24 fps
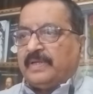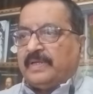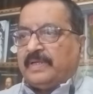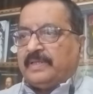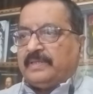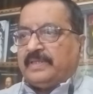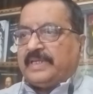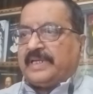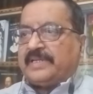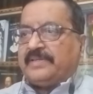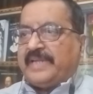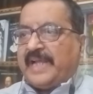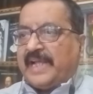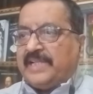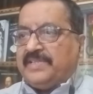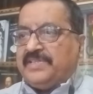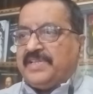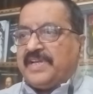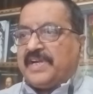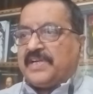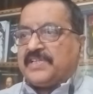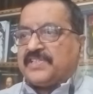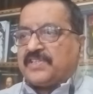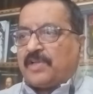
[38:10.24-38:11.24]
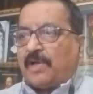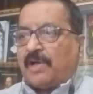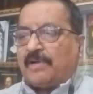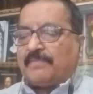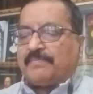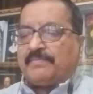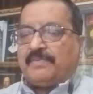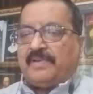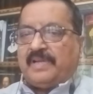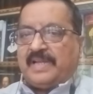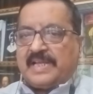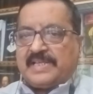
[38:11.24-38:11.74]
The dangers
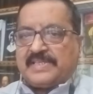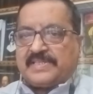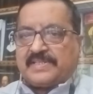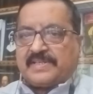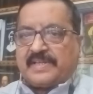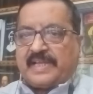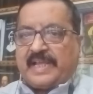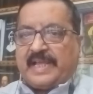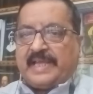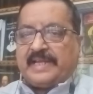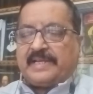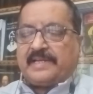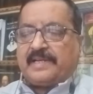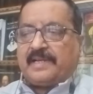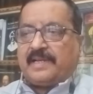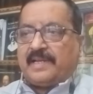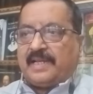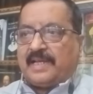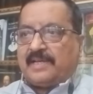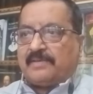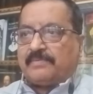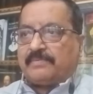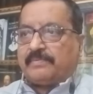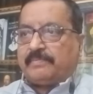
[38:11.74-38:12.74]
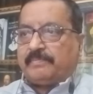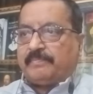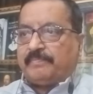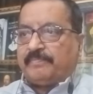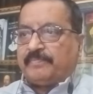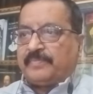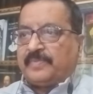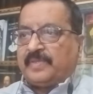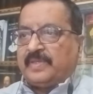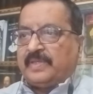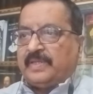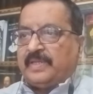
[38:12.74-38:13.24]
of lust and love.
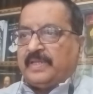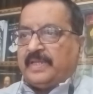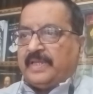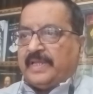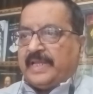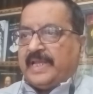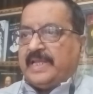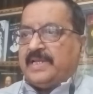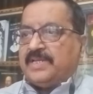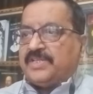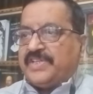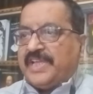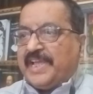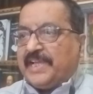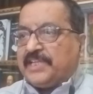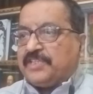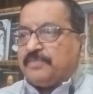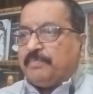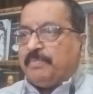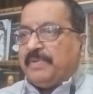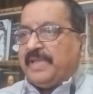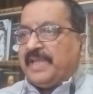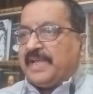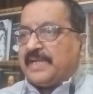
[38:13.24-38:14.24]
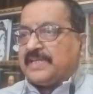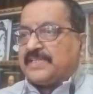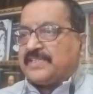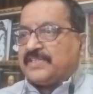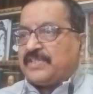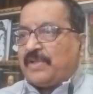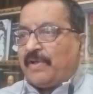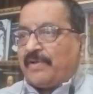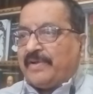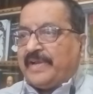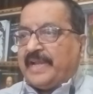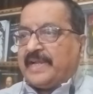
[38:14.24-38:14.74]
In Shakespeare's
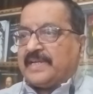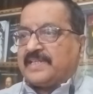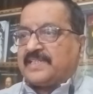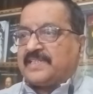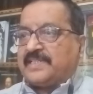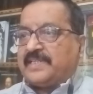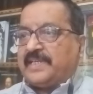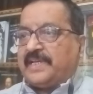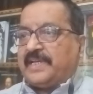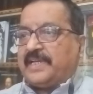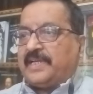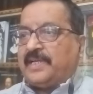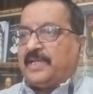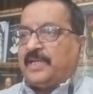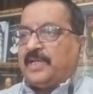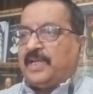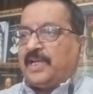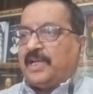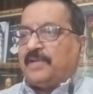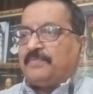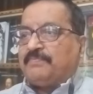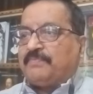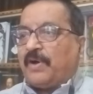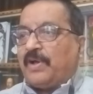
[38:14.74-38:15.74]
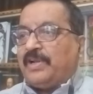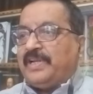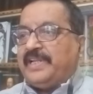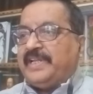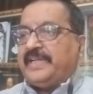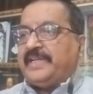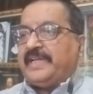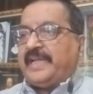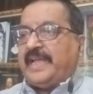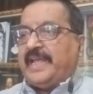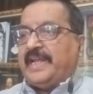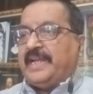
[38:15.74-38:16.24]
sonnets,
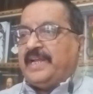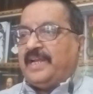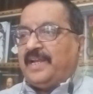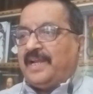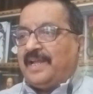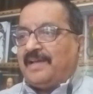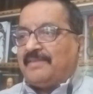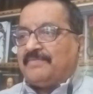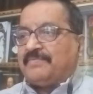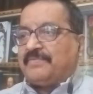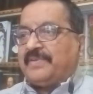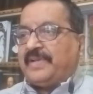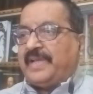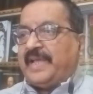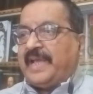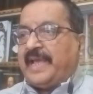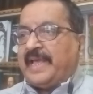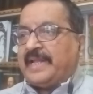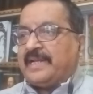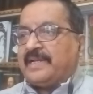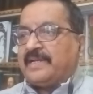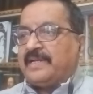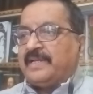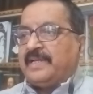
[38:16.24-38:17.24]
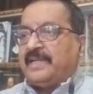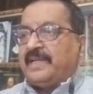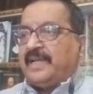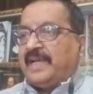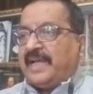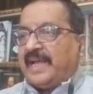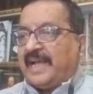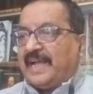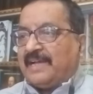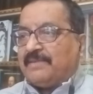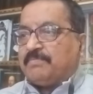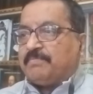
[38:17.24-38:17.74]
falling in love can
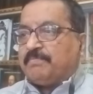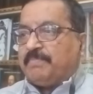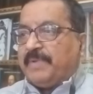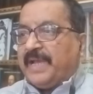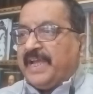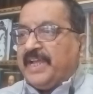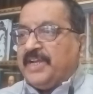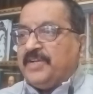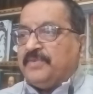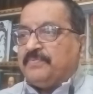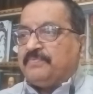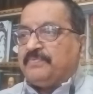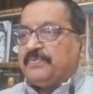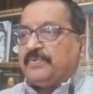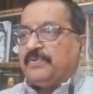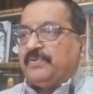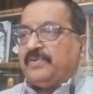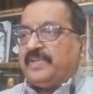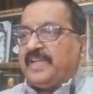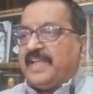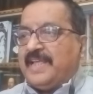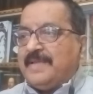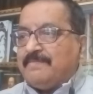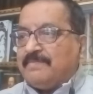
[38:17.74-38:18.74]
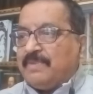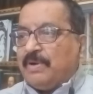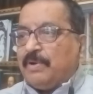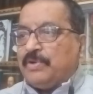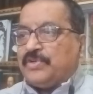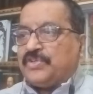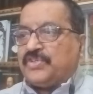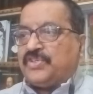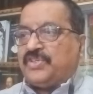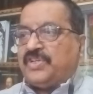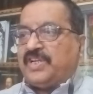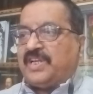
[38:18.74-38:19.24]
have painful
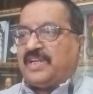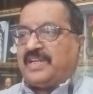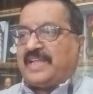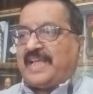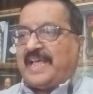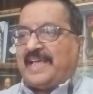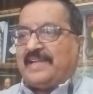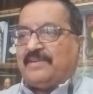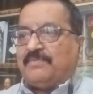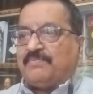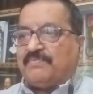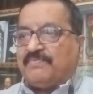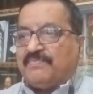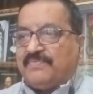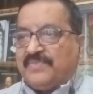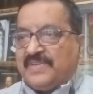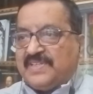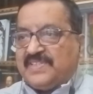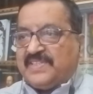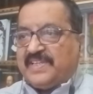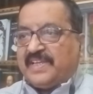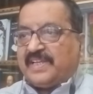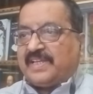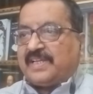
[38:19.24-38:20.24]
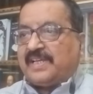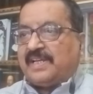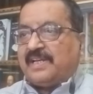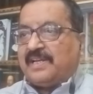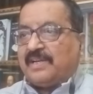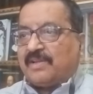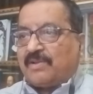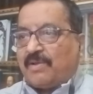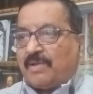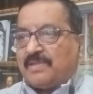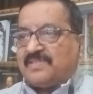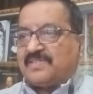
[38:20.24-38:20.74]
emotional and
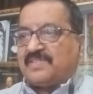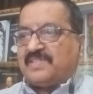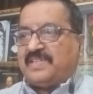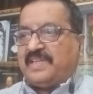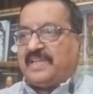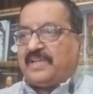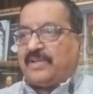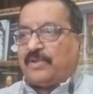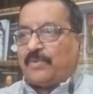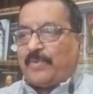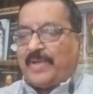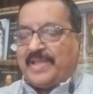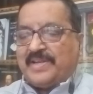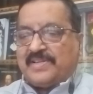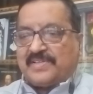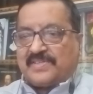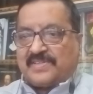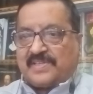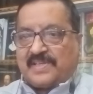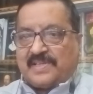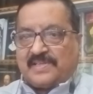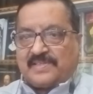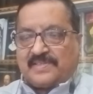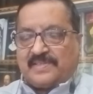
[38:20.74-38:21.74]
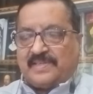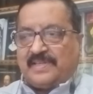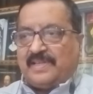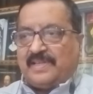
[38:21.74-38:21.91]
physical consequences.